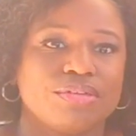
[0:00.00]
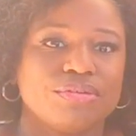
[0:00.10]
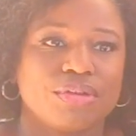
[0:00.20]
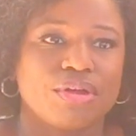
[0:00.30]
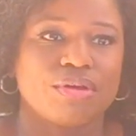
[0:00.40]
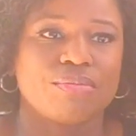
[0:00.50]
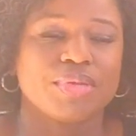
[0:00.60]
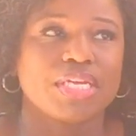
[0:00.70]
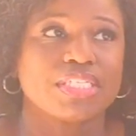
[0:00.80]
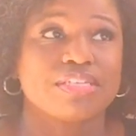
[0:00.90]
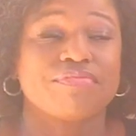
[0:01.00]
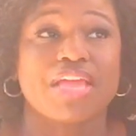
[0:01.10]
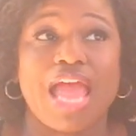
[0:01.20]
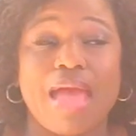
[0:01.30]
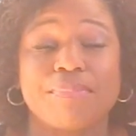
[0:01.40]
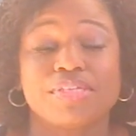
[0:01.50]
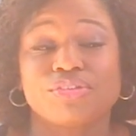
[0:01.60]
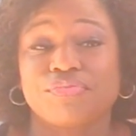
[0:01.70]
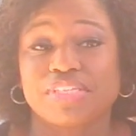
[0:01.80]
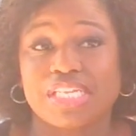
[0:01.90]
You know, because if it
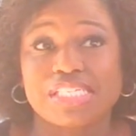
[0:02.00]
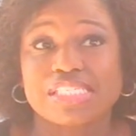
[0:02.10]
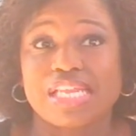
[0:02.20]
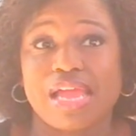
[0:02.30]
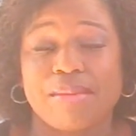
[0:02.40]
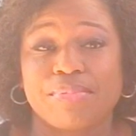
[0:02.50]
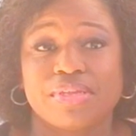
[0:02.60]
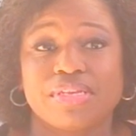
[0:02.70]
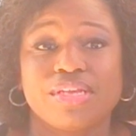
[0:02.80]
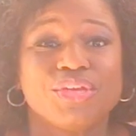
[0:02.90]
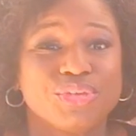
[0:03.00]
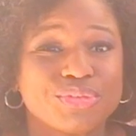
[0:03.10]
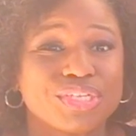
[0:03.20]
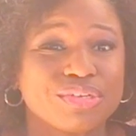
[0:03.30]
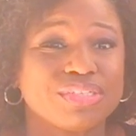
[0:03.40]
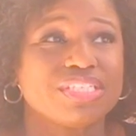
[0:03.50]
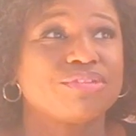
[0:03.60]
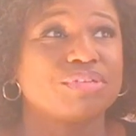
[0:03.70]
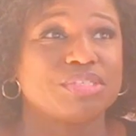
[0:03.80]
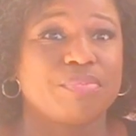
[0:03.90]
happens or if it doesn't happen, you still need
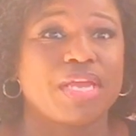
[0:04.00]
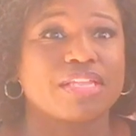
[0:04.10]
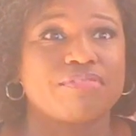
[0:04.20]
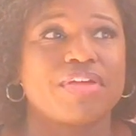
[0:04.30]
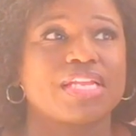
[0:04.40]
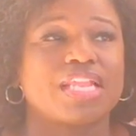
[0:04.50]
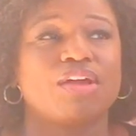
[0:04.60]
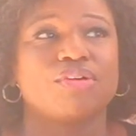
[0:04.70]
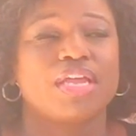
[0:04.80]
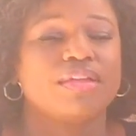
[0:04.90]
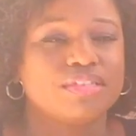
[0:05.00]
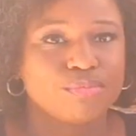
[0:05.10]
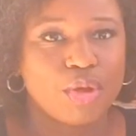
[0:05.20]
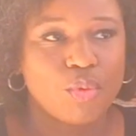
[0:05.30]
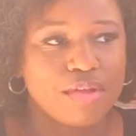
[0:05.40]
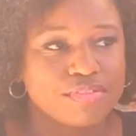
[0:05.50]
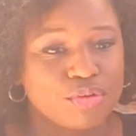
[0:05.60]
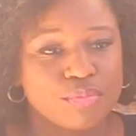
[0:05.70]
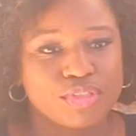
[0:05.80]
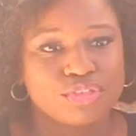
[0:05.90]
to respect the fact that, okay, my wife
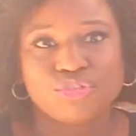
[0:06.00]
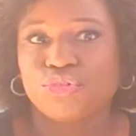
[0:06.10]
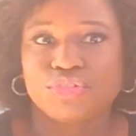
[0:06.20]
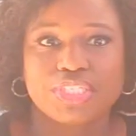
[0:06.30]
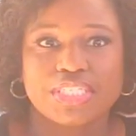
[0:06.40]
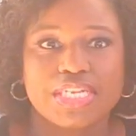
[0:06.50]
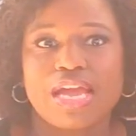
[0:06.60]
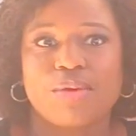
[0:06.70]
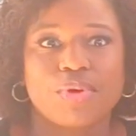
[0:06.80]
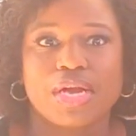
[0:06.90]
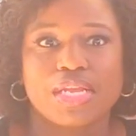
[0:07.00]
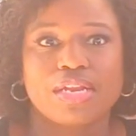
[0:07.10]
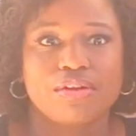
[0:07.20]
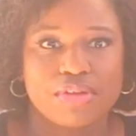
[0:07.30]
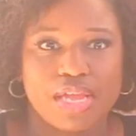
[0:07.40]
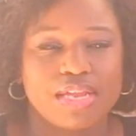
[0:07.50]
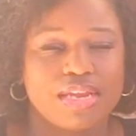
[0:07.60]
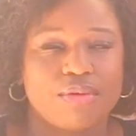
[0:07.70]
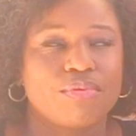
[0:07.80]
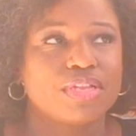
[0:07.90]
told me the truth. She did not want it. Okay,
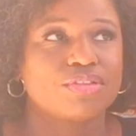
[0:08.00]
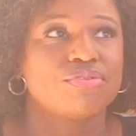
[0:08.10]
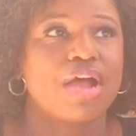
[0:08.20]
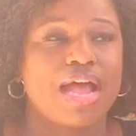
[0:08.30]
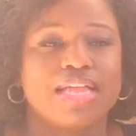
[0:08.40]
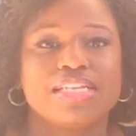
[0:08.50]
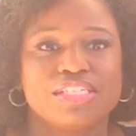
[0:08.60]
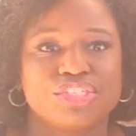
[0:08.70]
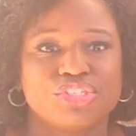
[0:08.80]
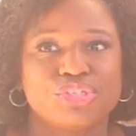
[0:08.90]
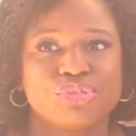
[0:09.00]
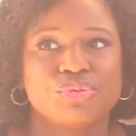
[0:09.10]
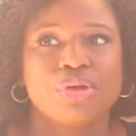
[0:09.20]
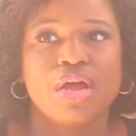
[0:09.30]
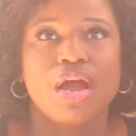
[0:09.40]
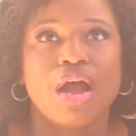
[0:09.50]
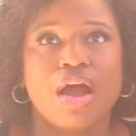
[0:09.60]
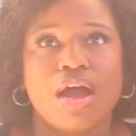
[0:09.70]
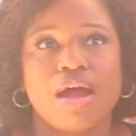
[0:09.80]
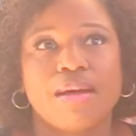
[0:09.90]
now what do I need to do
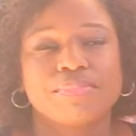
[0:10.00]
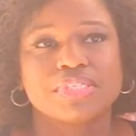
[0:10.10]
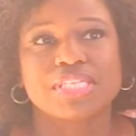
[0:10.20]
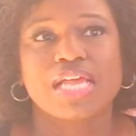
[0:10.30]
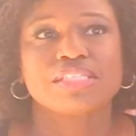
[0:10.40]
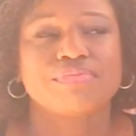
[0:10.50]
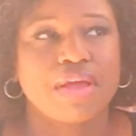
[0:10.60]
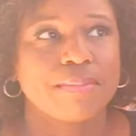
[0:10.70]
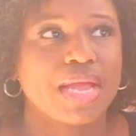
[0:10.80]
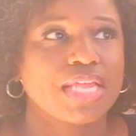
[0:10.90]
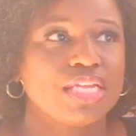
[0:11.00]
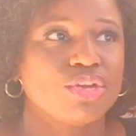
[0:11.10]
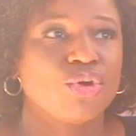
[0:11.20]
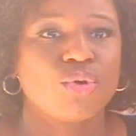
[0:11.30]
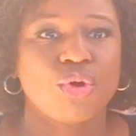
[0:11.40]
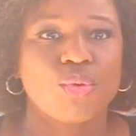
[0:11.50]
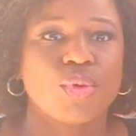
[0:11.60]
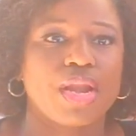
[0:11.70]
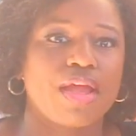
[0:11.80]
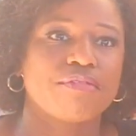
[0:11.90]
to satisfy my ego or
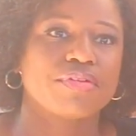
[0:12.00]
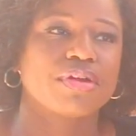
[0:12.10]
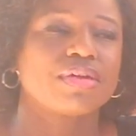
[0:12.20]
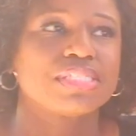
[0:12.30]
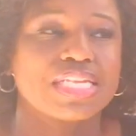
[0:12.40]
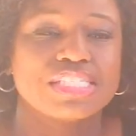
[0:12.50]
whatever? Because I